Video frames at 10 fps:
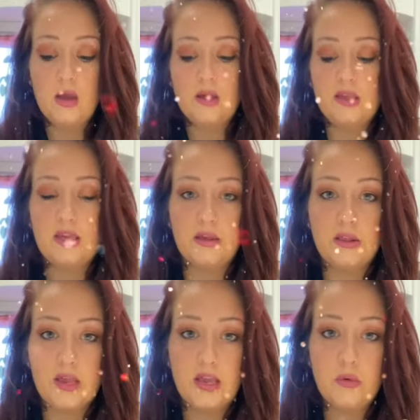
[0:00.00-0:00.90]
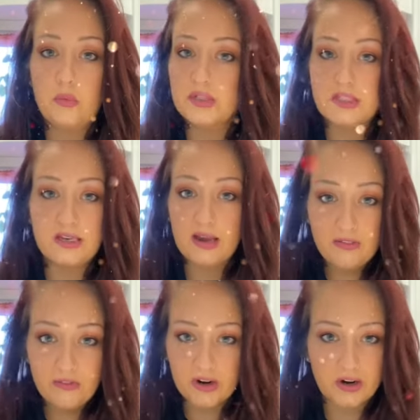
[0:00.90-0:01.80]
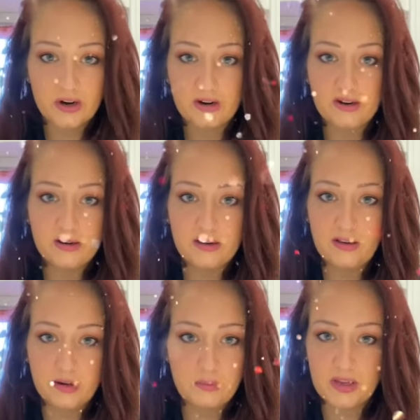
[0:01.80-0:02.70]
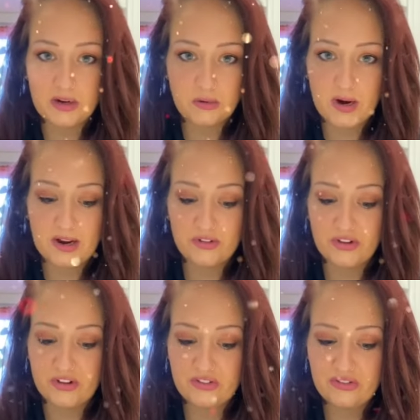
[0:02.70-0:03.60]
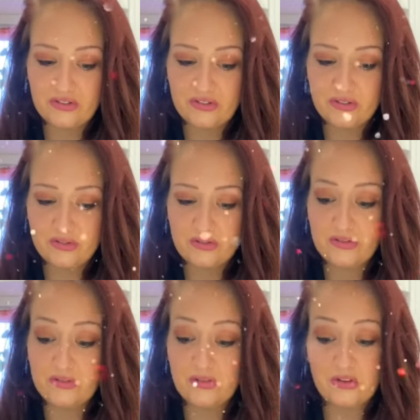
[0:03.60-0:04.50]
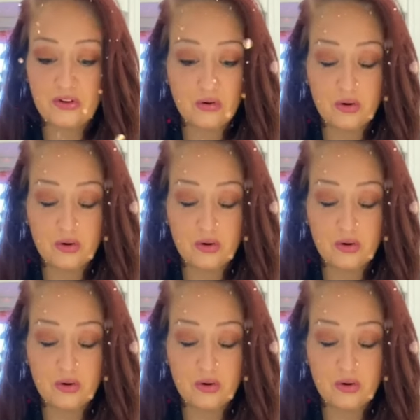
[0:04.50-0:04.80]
Healing was never going to be an arrival or a